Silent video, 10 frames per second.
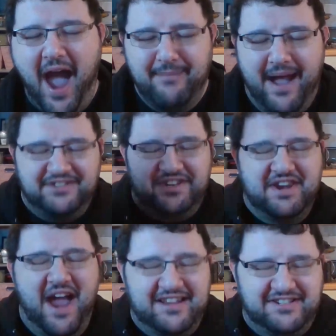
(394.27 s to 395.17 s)
I'm Anson
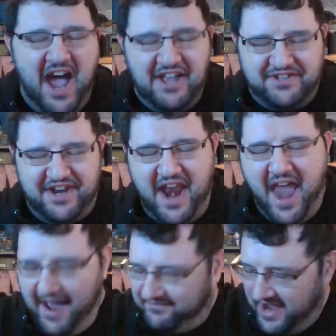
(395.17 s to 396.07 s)
His Eyes Johnson and
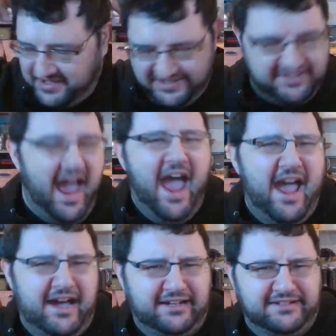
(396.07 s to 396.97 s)
I've got
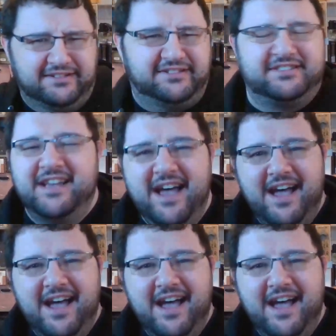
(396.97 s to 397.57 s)
sales.